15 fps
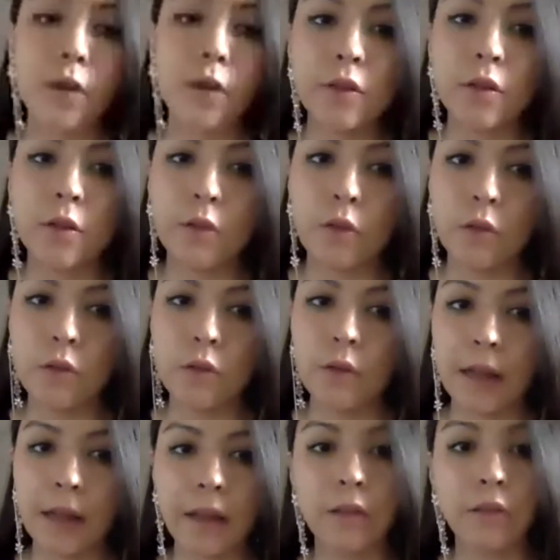to do to
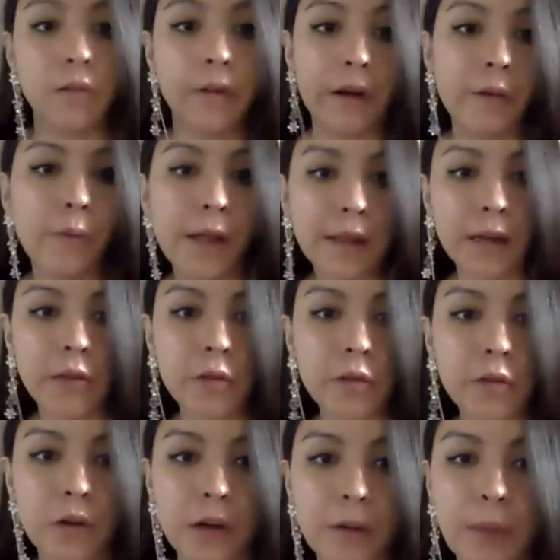like do very well at a
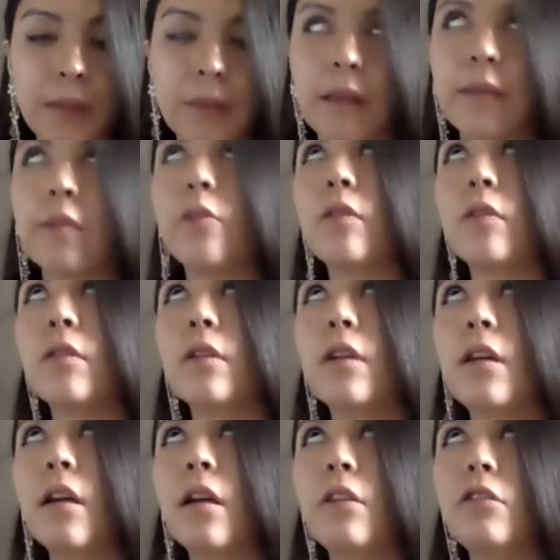tournament is to
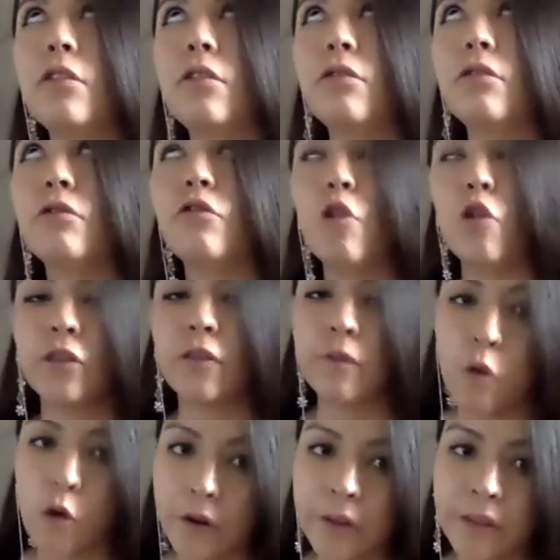not
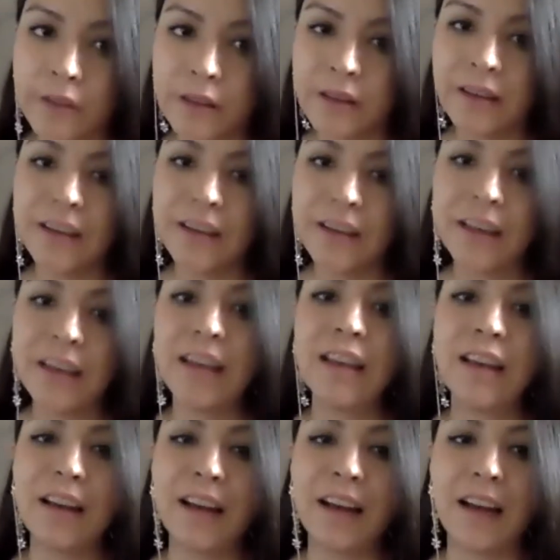fourth,
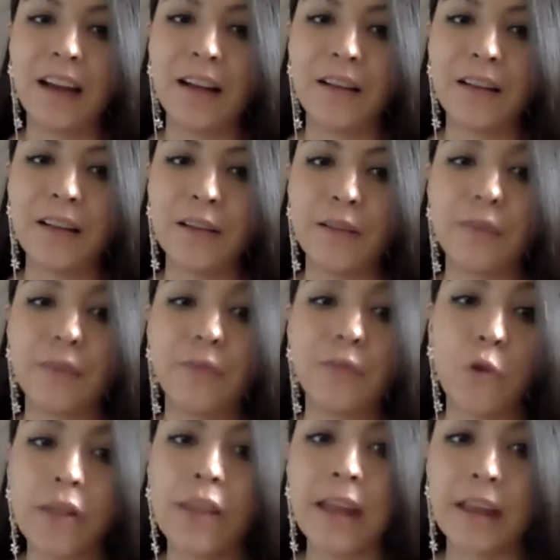because
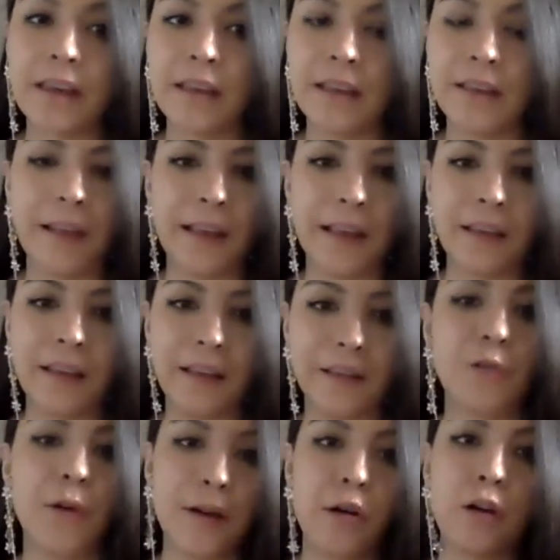fourthing is like, it's
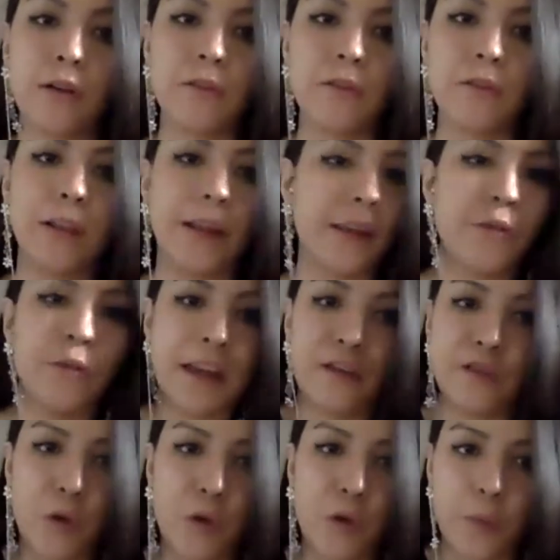quite hurtful, like you gain
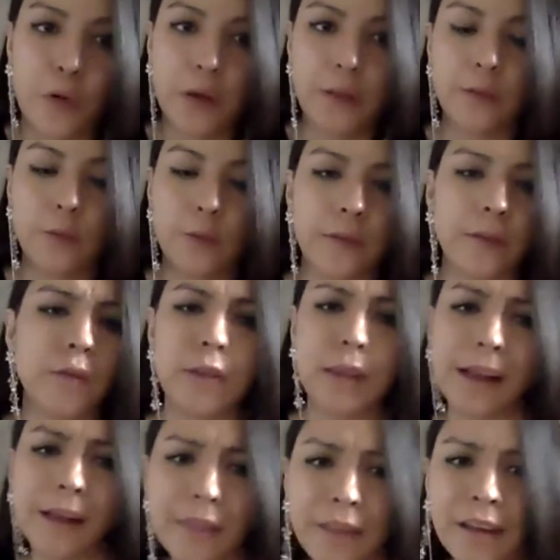no points, whereas if you take
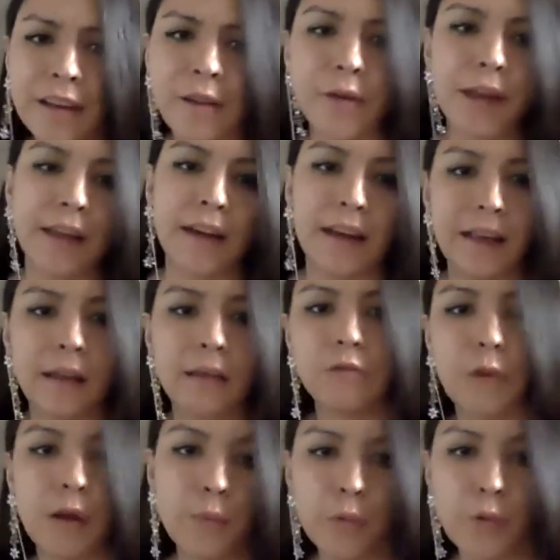a third you gain like
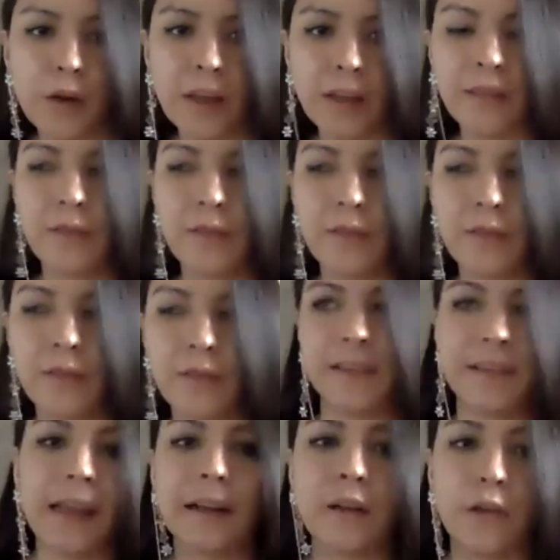1 point. If you take a
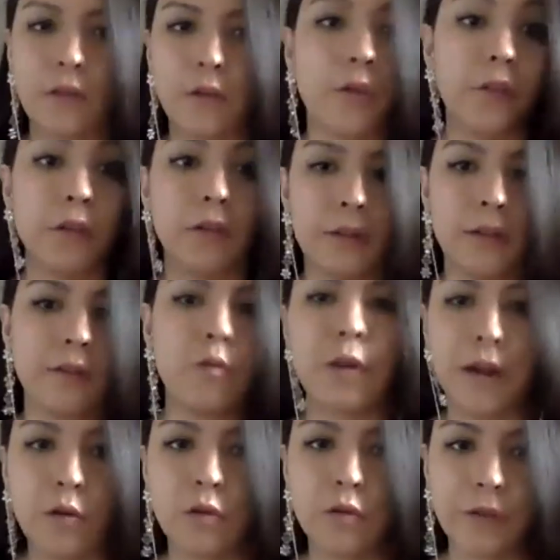second, also
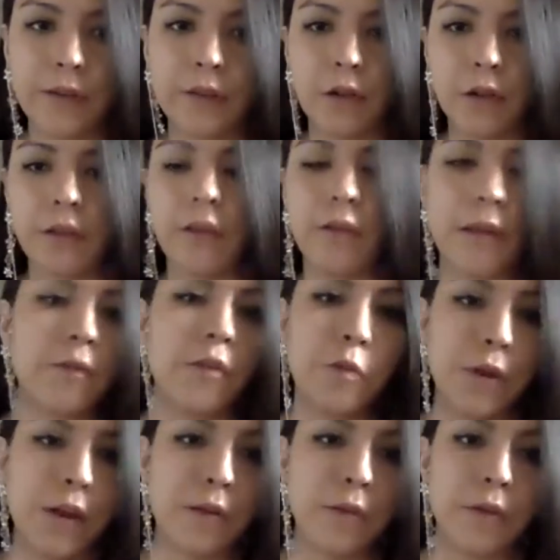quite a good result. If
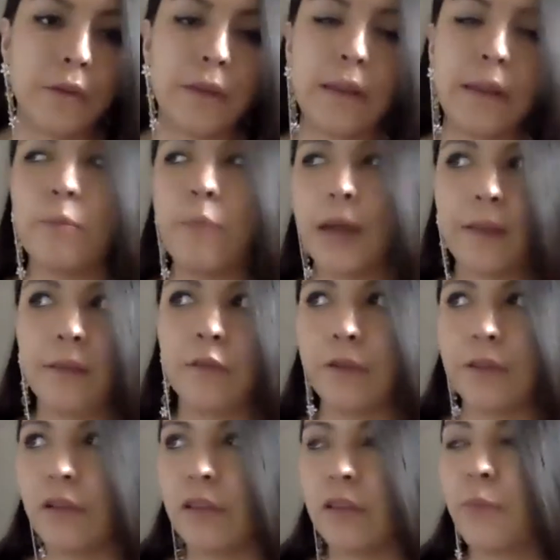you win, obviously best
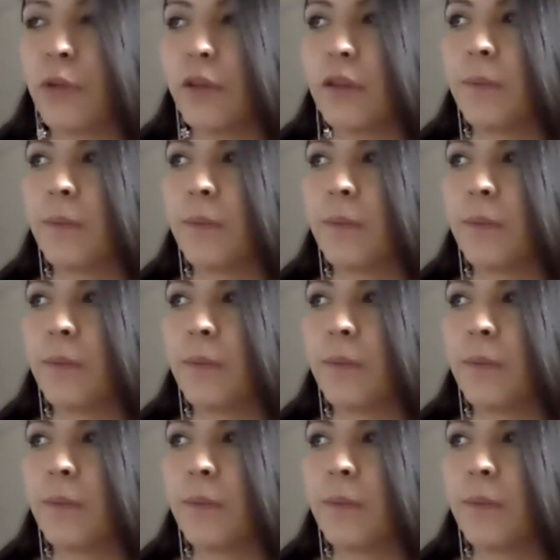result. But